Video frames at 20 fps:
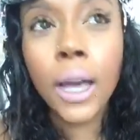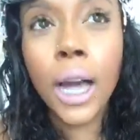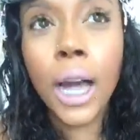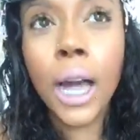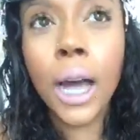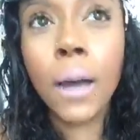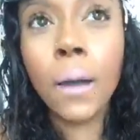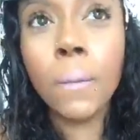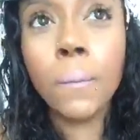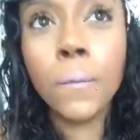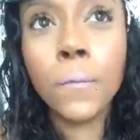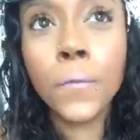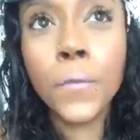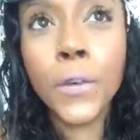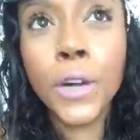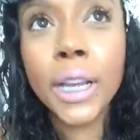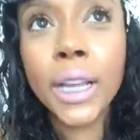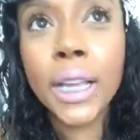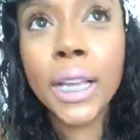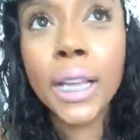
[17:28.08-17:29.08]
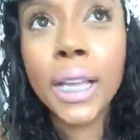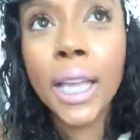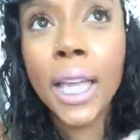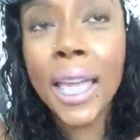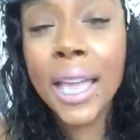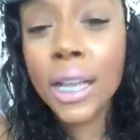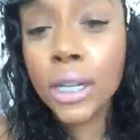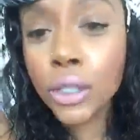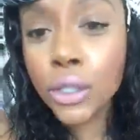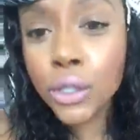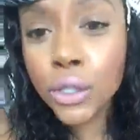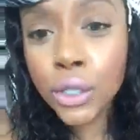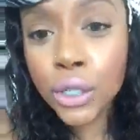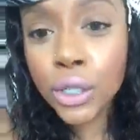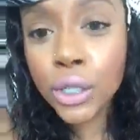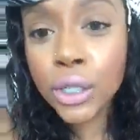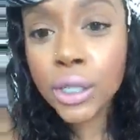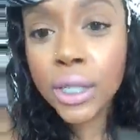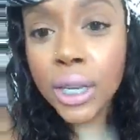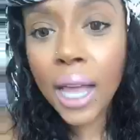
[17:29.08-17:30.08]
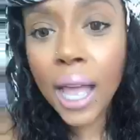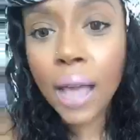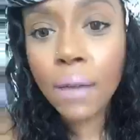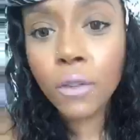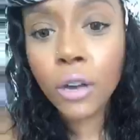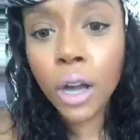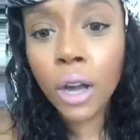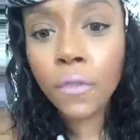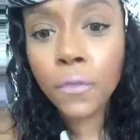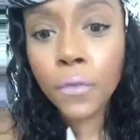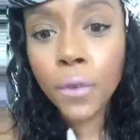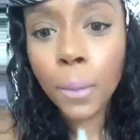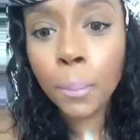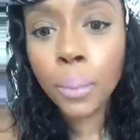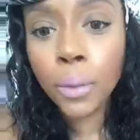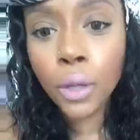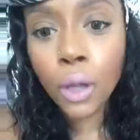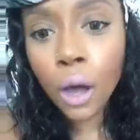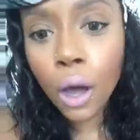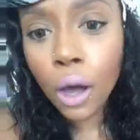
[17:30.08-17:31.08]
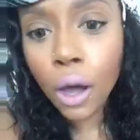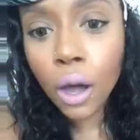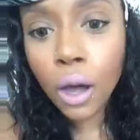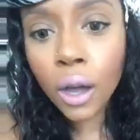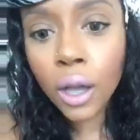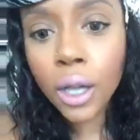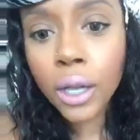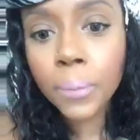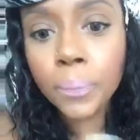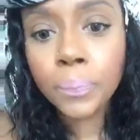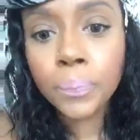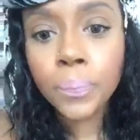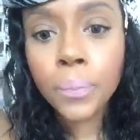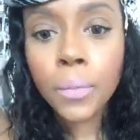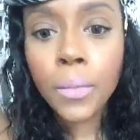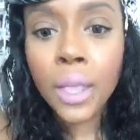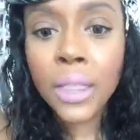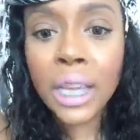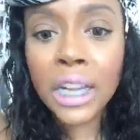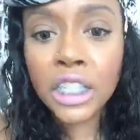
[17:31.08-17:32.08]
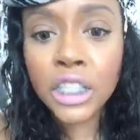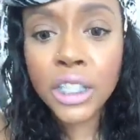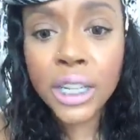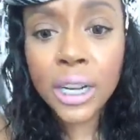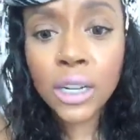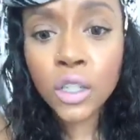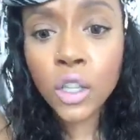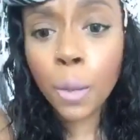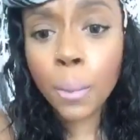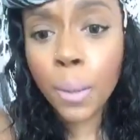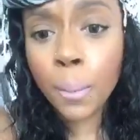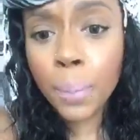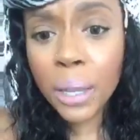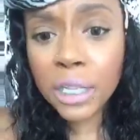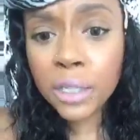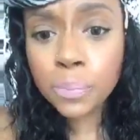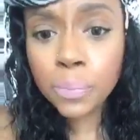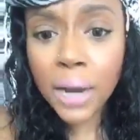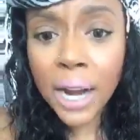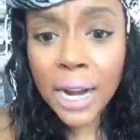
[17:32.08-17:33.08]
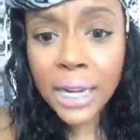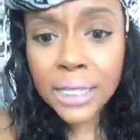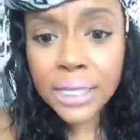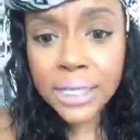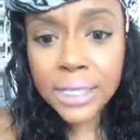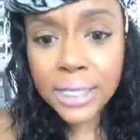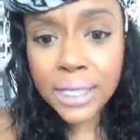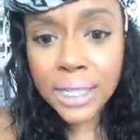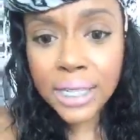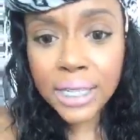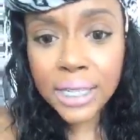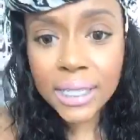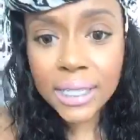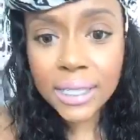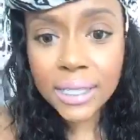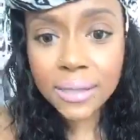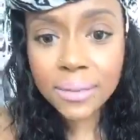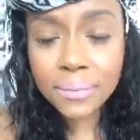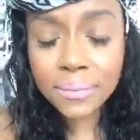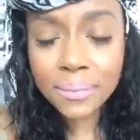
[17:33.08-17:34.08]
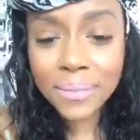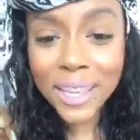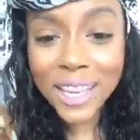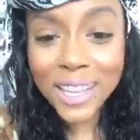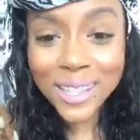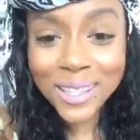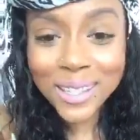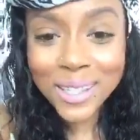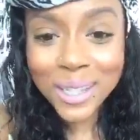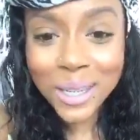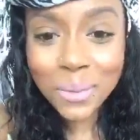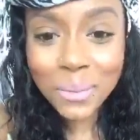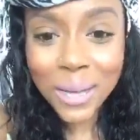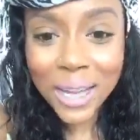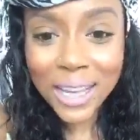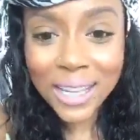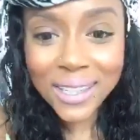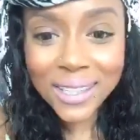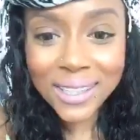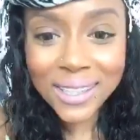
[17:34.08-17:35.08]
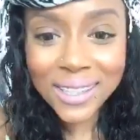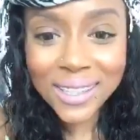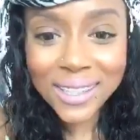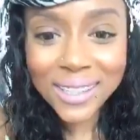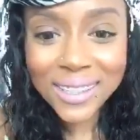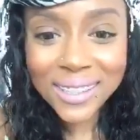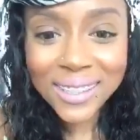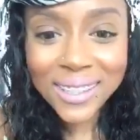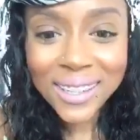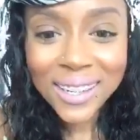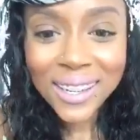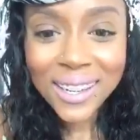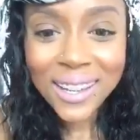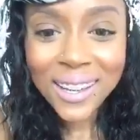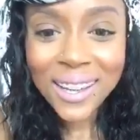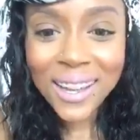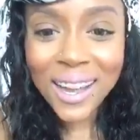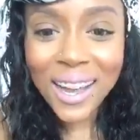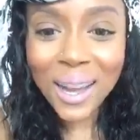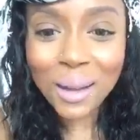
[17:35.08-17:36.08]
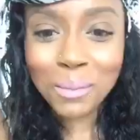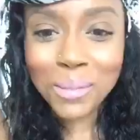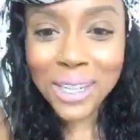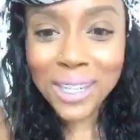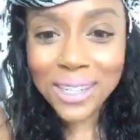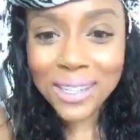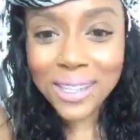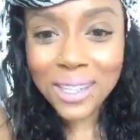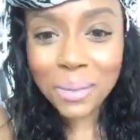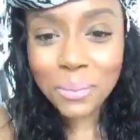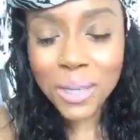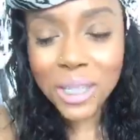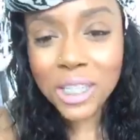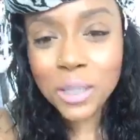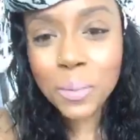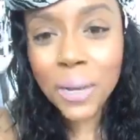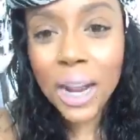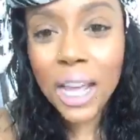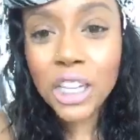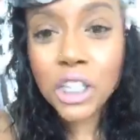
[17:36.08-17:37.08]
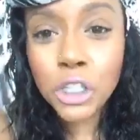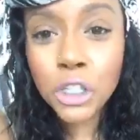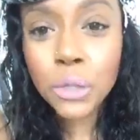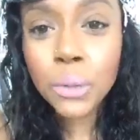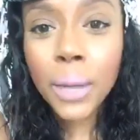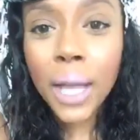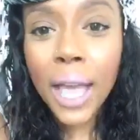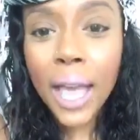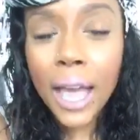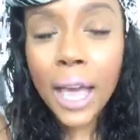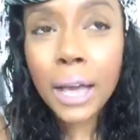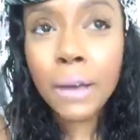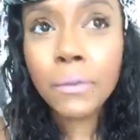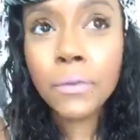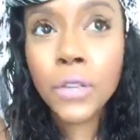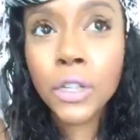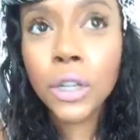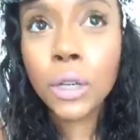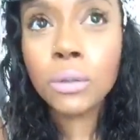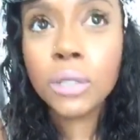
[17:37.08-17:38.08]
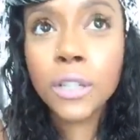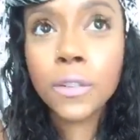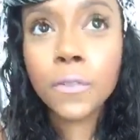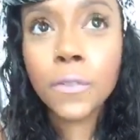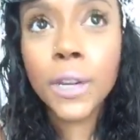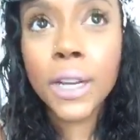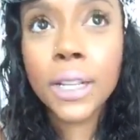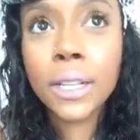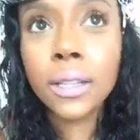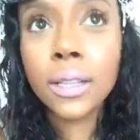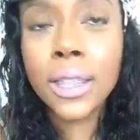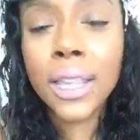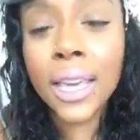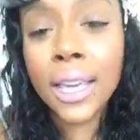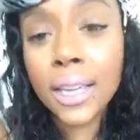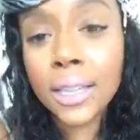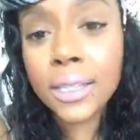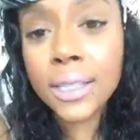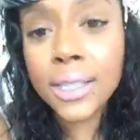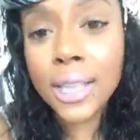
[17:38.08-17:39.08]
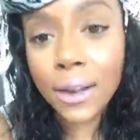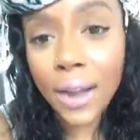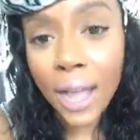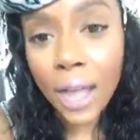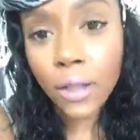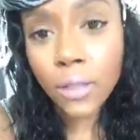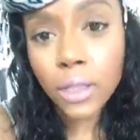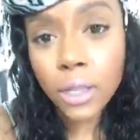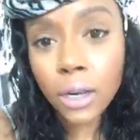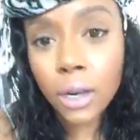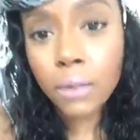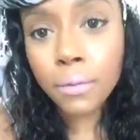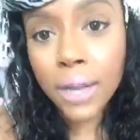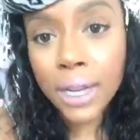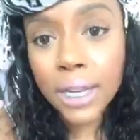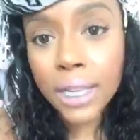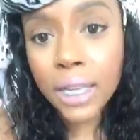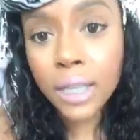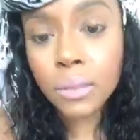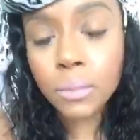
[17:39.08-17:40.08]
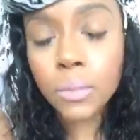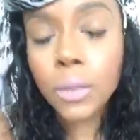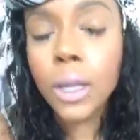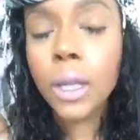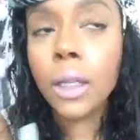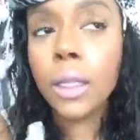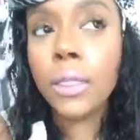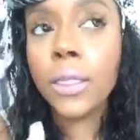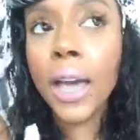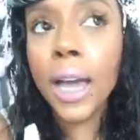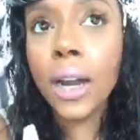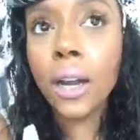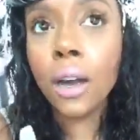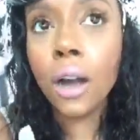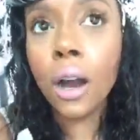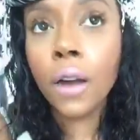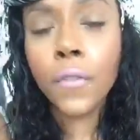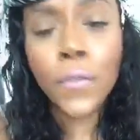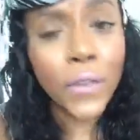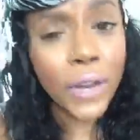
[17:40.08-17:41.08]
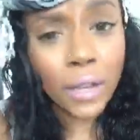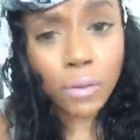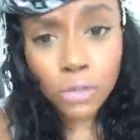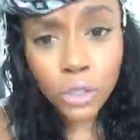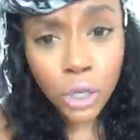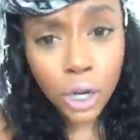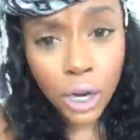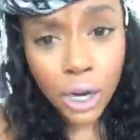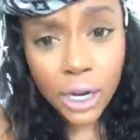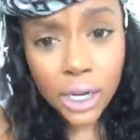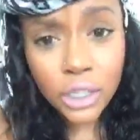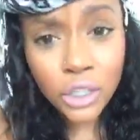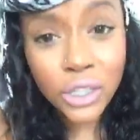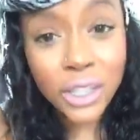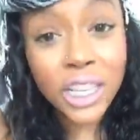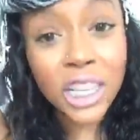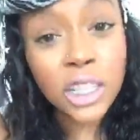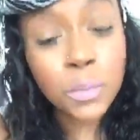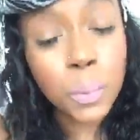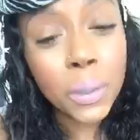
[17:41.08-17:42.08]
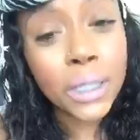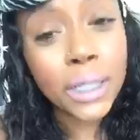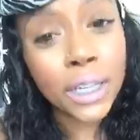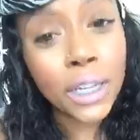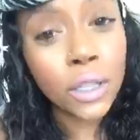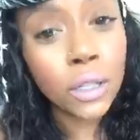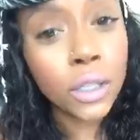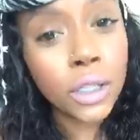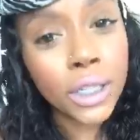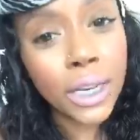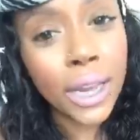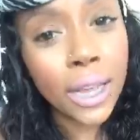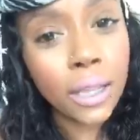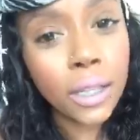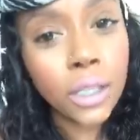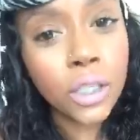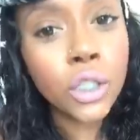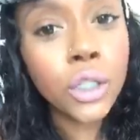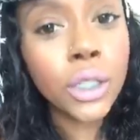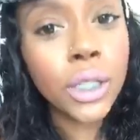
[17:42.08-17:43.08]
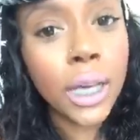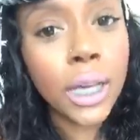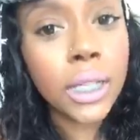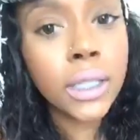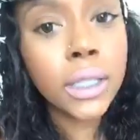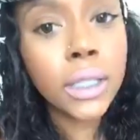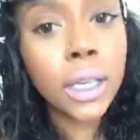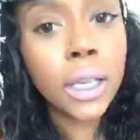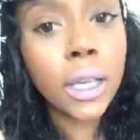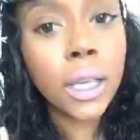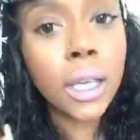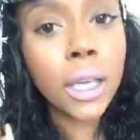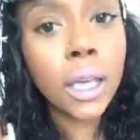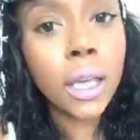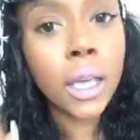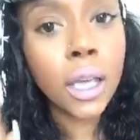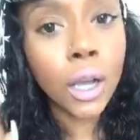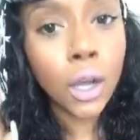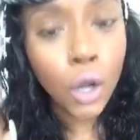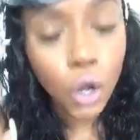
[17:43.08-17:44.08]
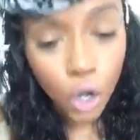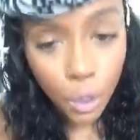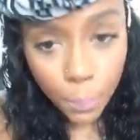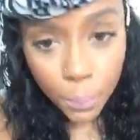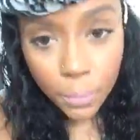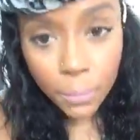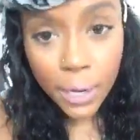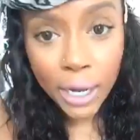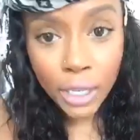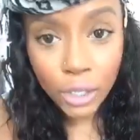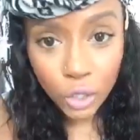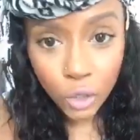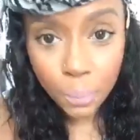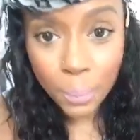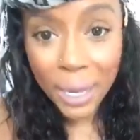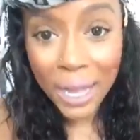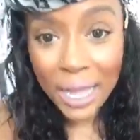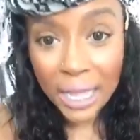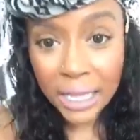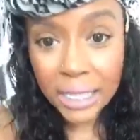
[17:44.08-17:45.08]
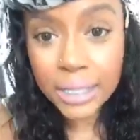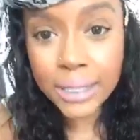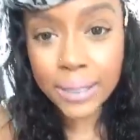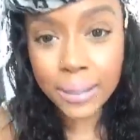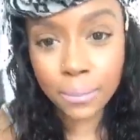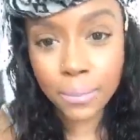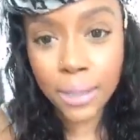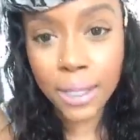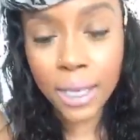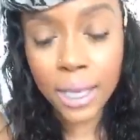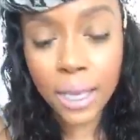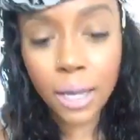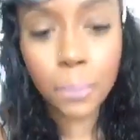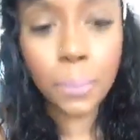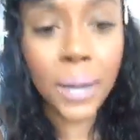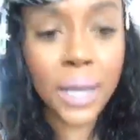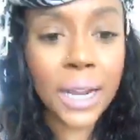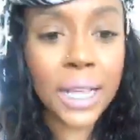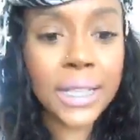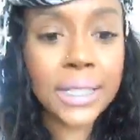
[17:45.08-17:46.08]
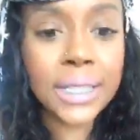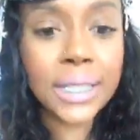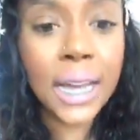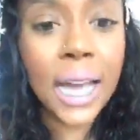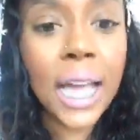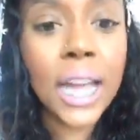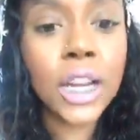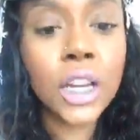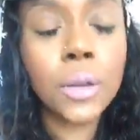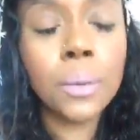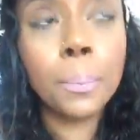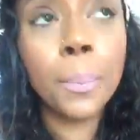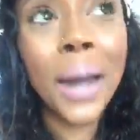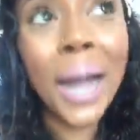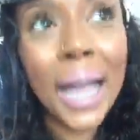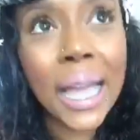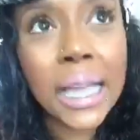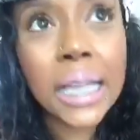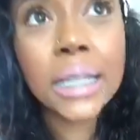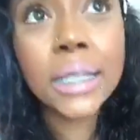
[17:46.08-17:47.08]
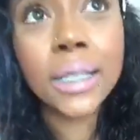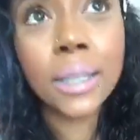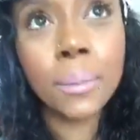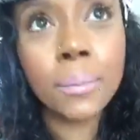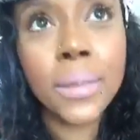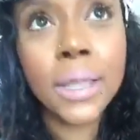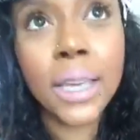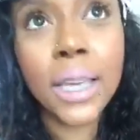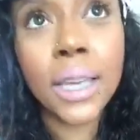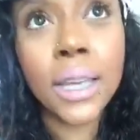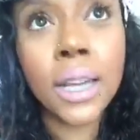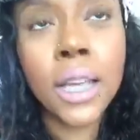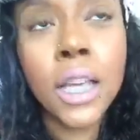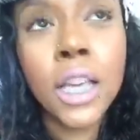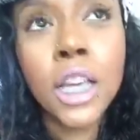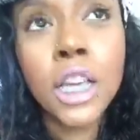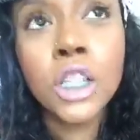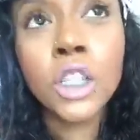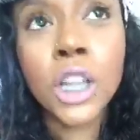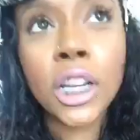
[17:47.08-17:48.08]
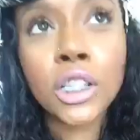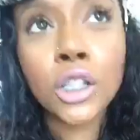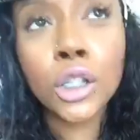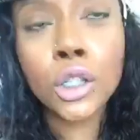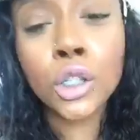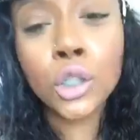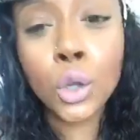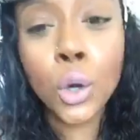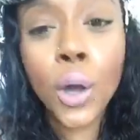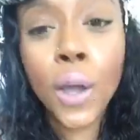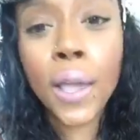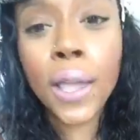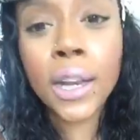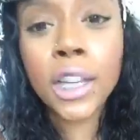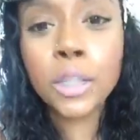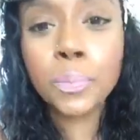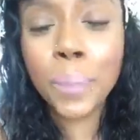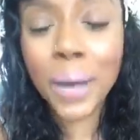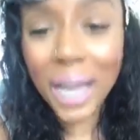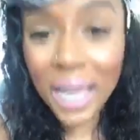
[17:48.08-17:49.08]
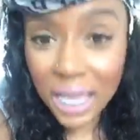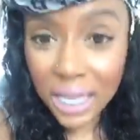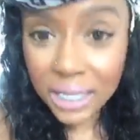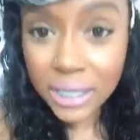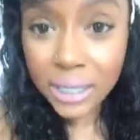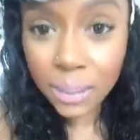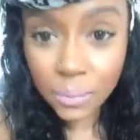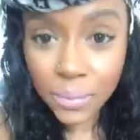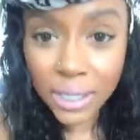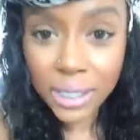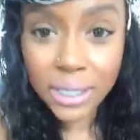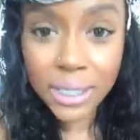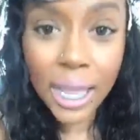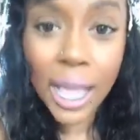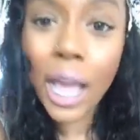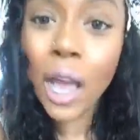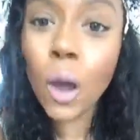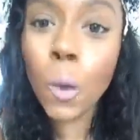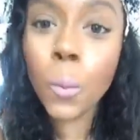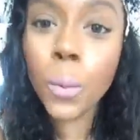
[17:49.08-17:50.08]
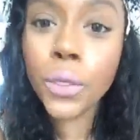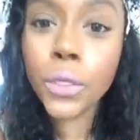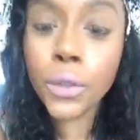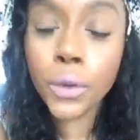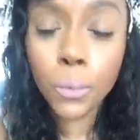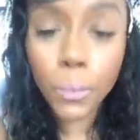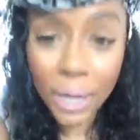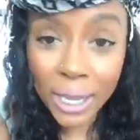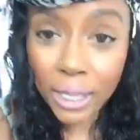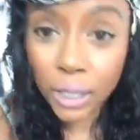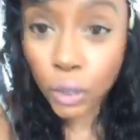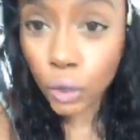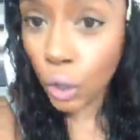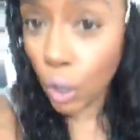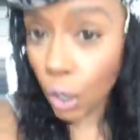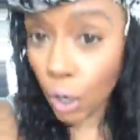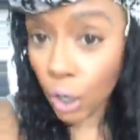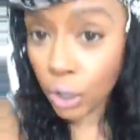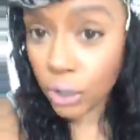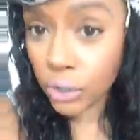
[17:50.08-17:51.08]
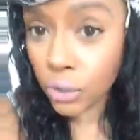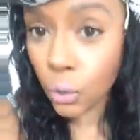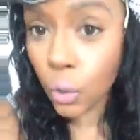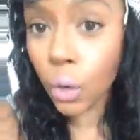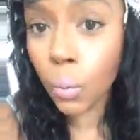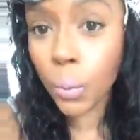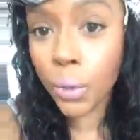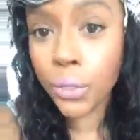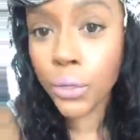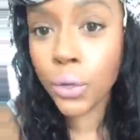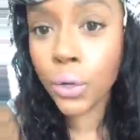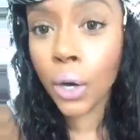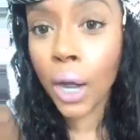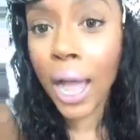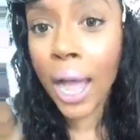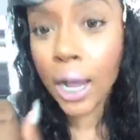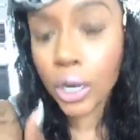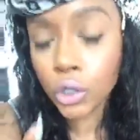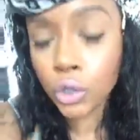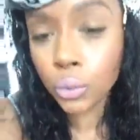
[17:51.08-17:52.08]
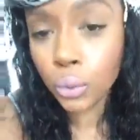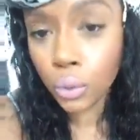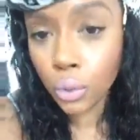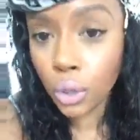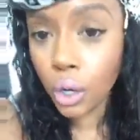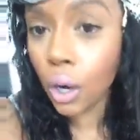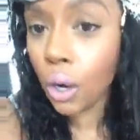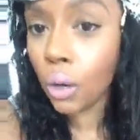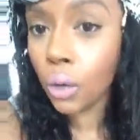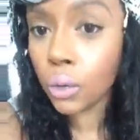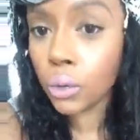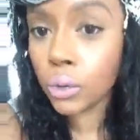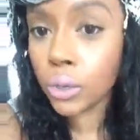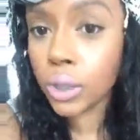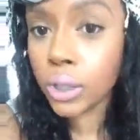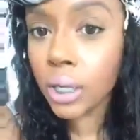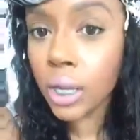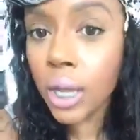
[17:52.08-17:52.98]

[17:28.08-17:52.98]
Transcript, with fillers: um, free answers, and I have a, a blog that shares all my best practices. Thank you so much, um, Jay Simmons. But I do have, you know, different things that are out there already that are free of charge. This particular challenge does incorporate you buying something, but it's not buying something just to join, is buying something to help with your weight loss or with your actual goals.